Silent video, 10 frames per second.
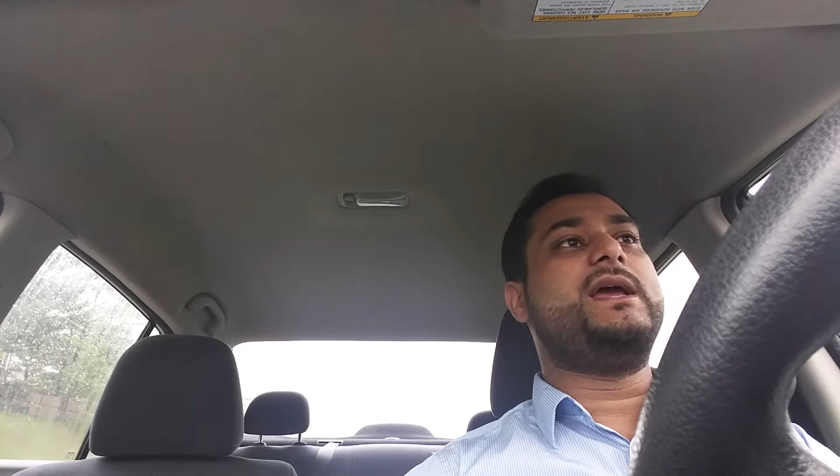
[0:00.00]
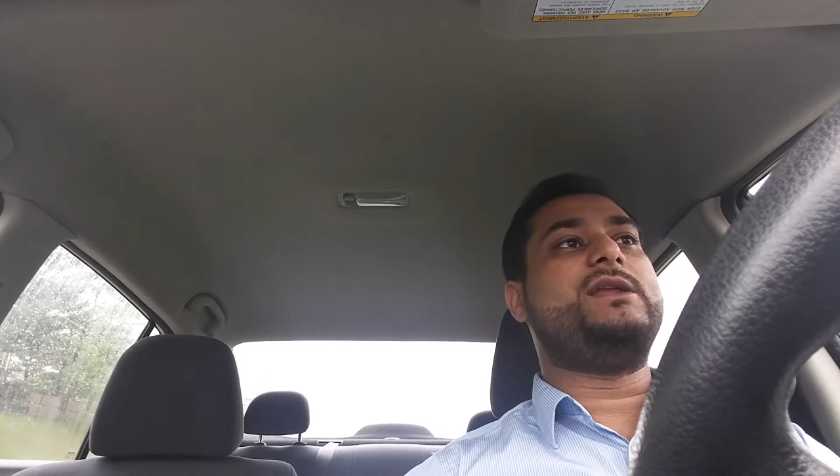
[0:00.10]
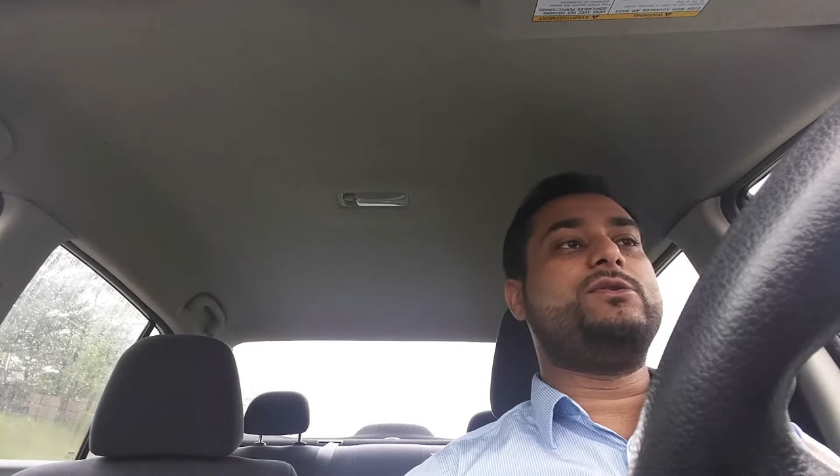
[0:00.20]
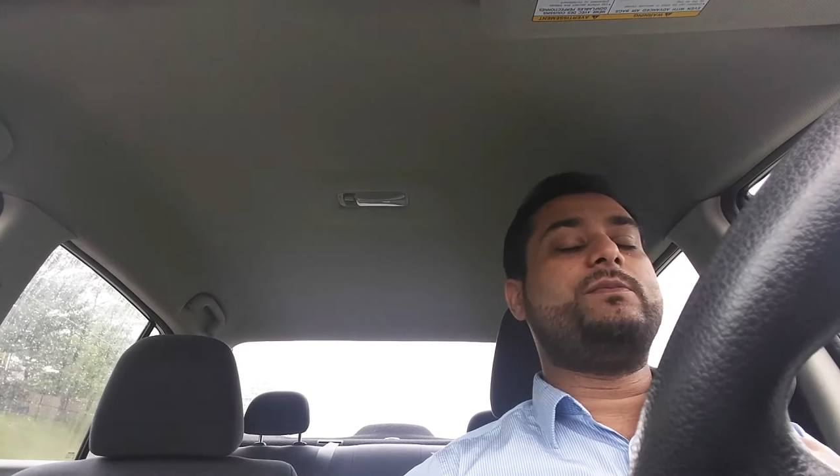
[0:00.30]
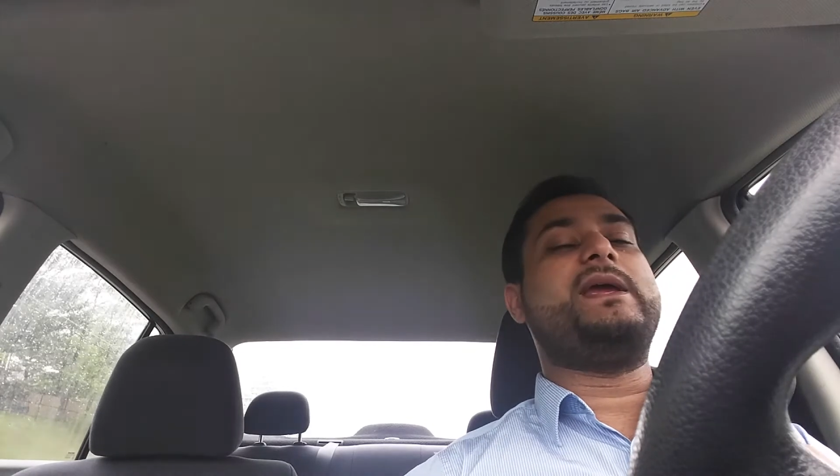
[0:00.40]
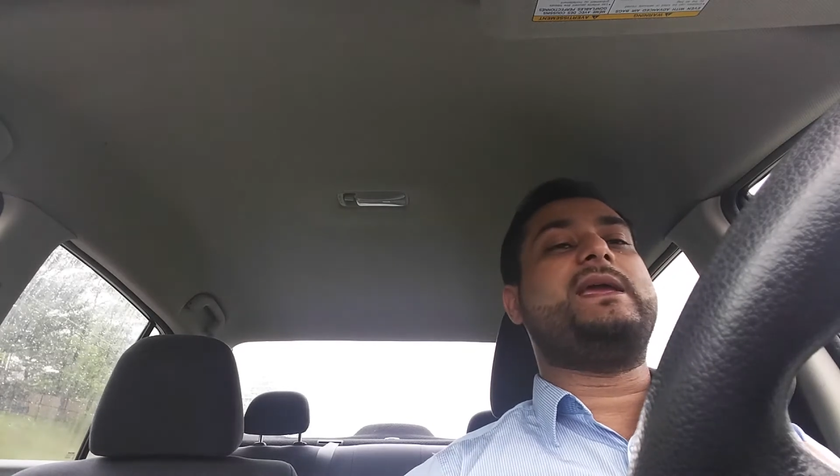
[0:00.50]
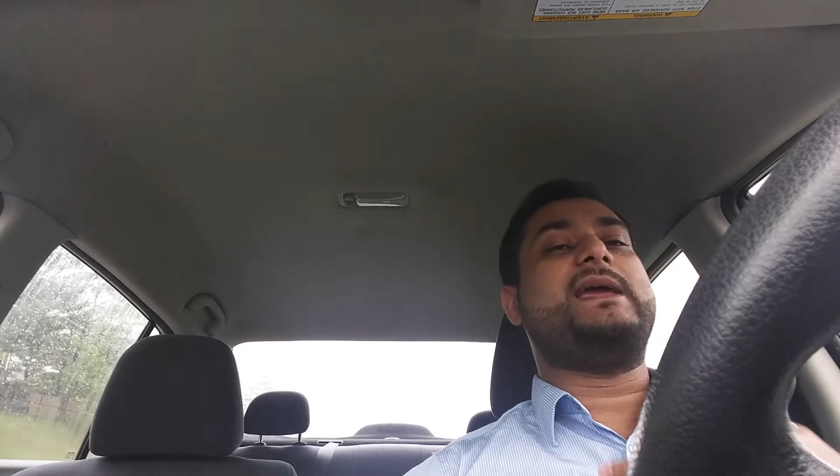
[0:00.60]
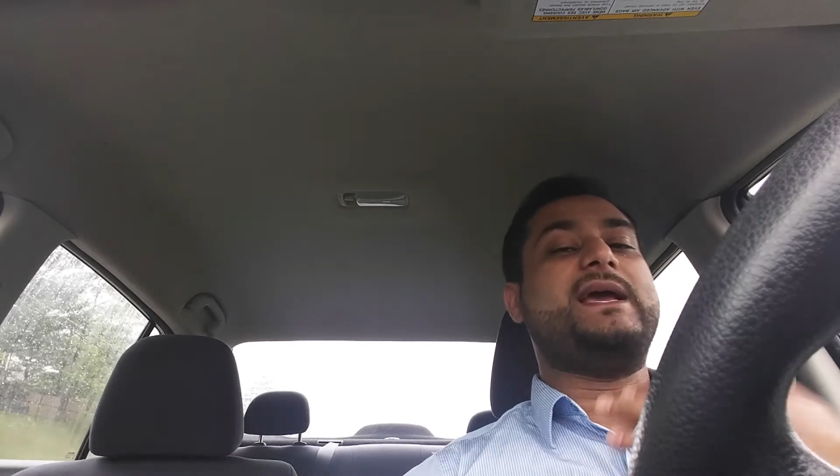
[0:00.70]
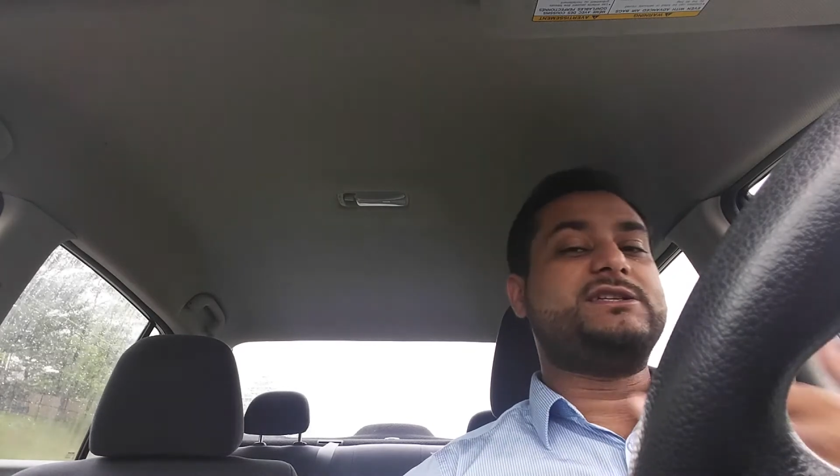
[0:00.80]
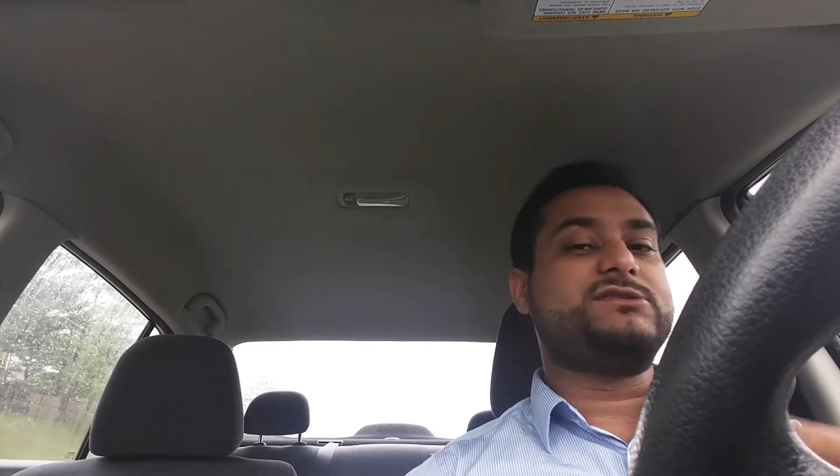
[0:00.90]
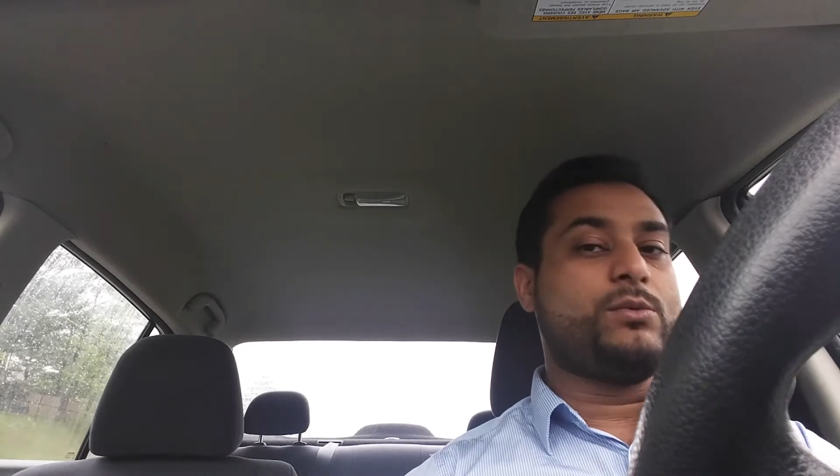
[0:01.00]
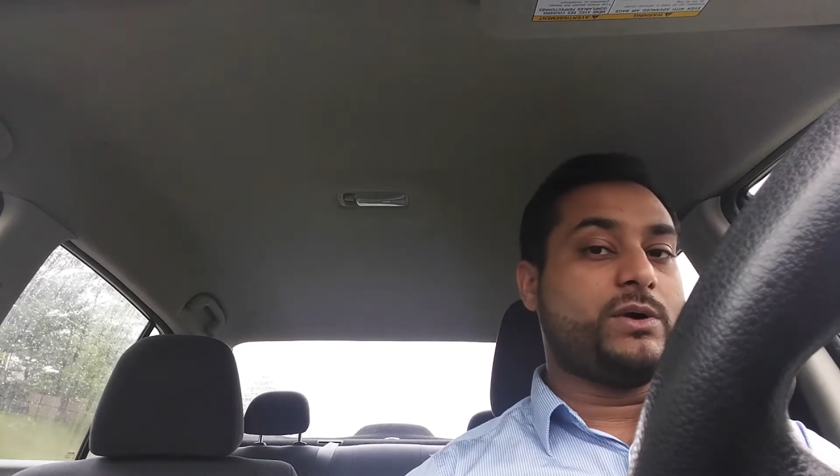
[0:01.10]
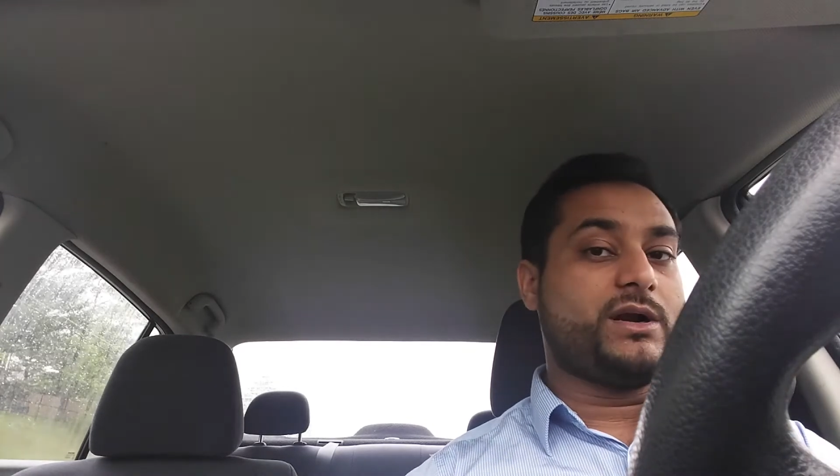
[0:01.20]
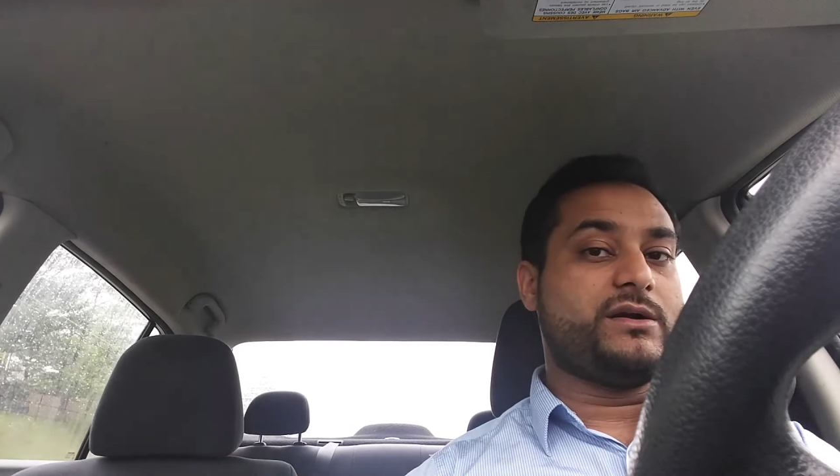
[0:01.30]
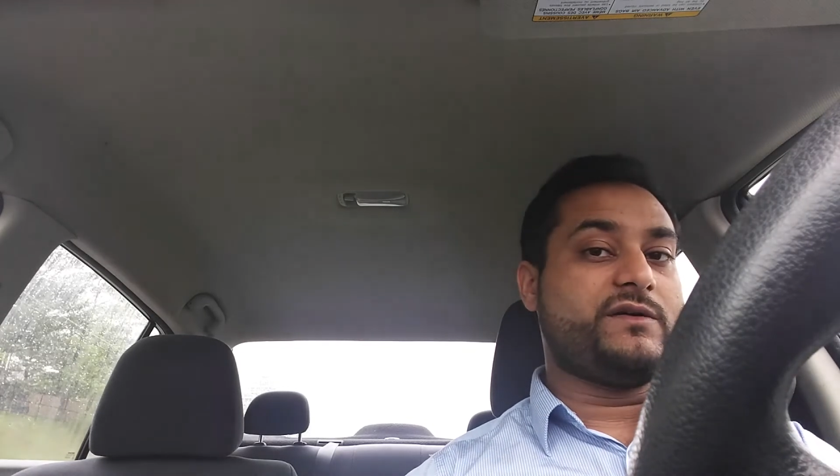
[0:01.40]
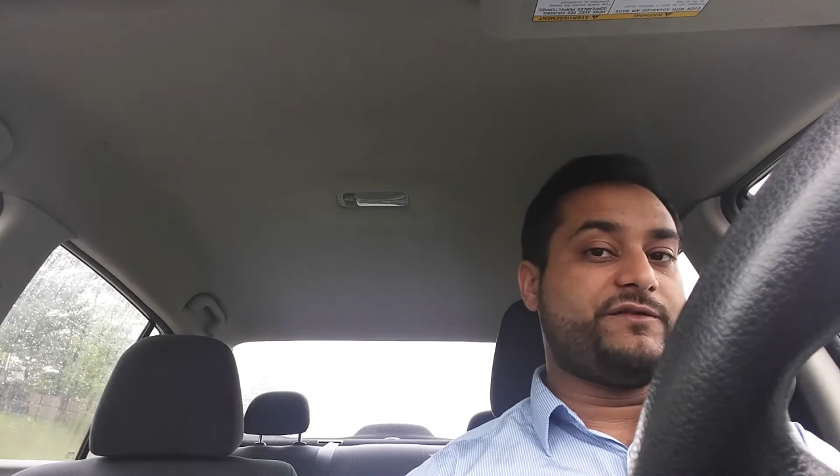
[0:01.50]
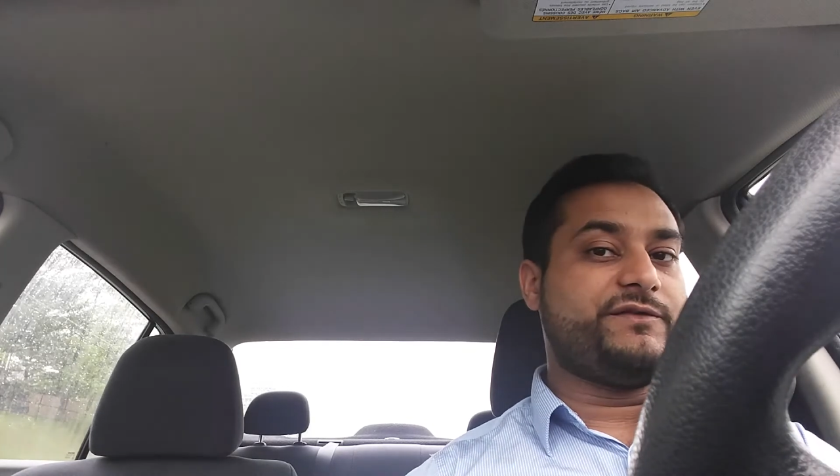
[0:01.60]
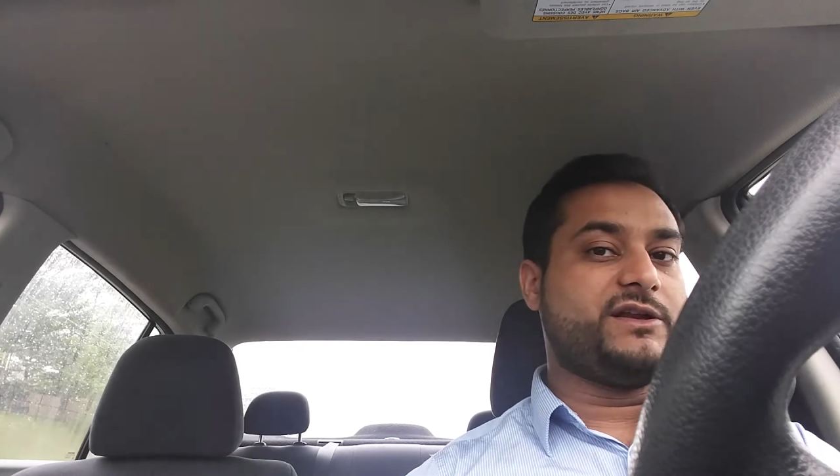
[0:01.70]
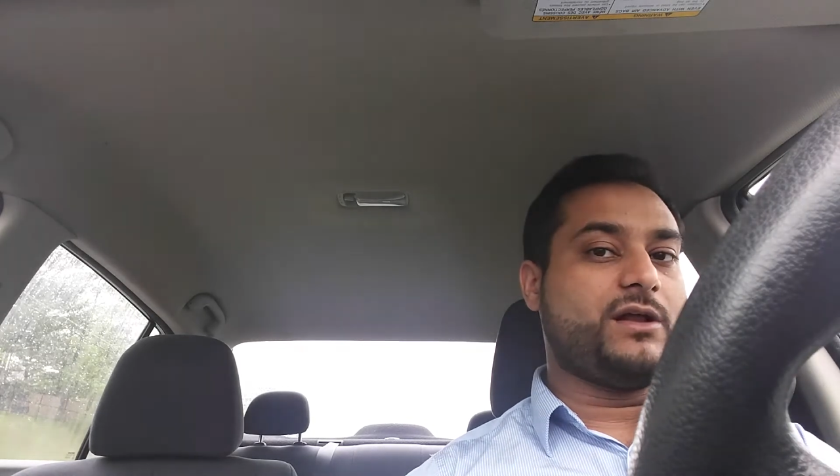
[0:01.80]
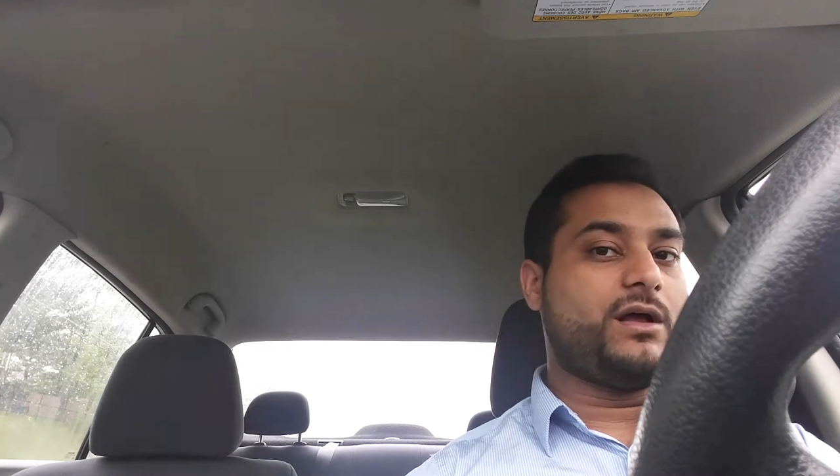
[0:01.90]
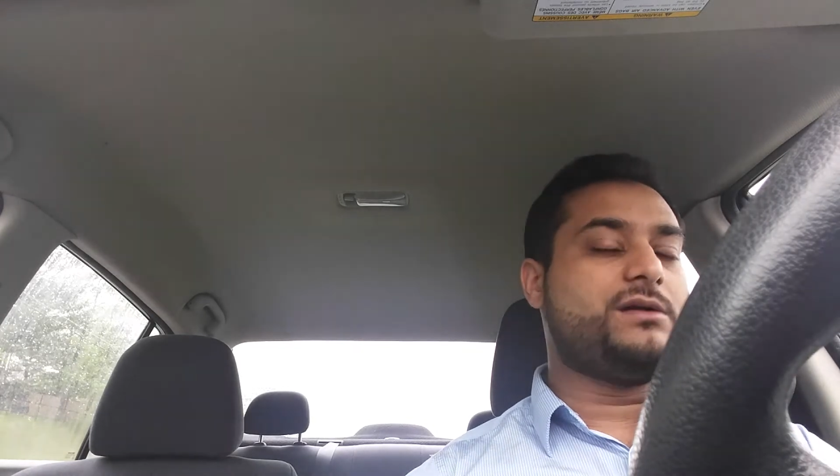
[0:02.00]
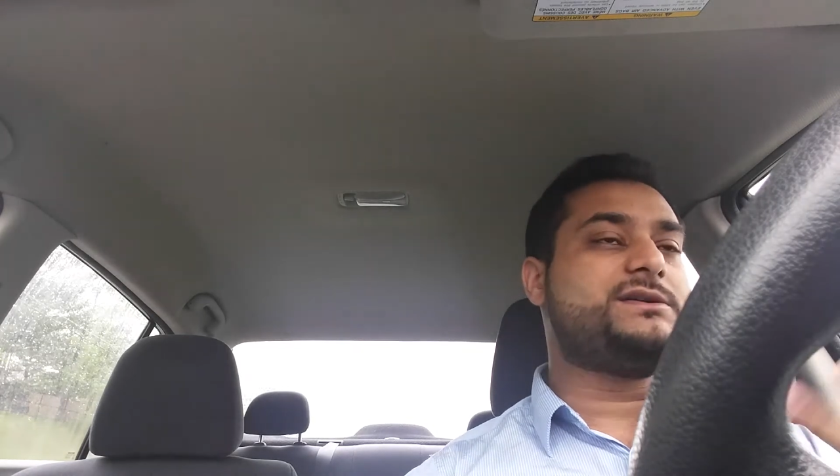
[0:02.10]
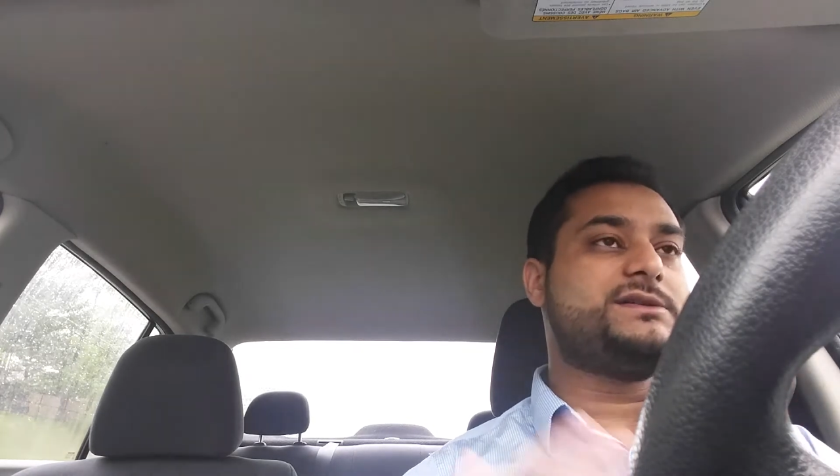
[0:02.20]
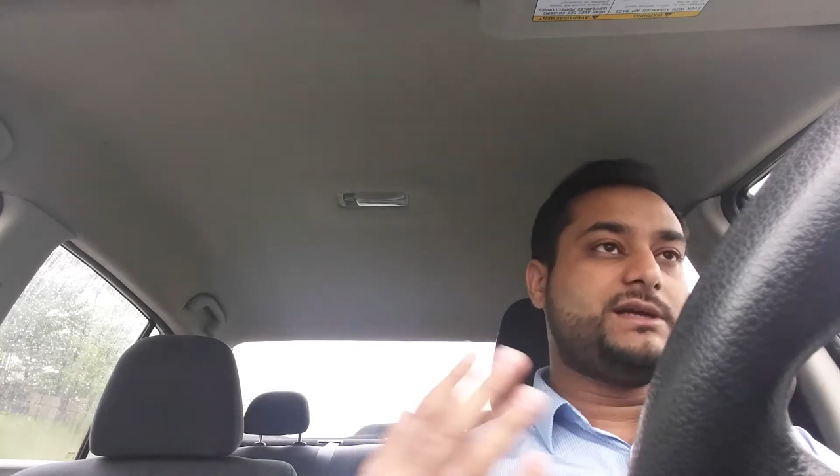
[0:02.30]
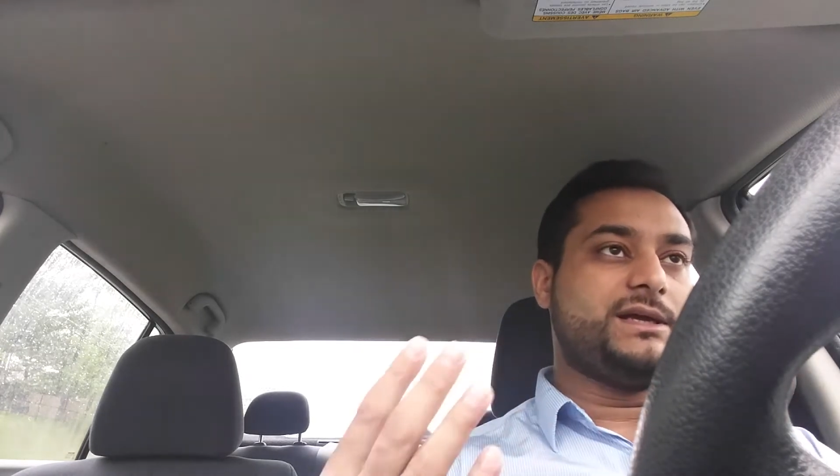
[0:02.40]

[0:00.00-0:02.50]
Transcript: and you're making extra $150,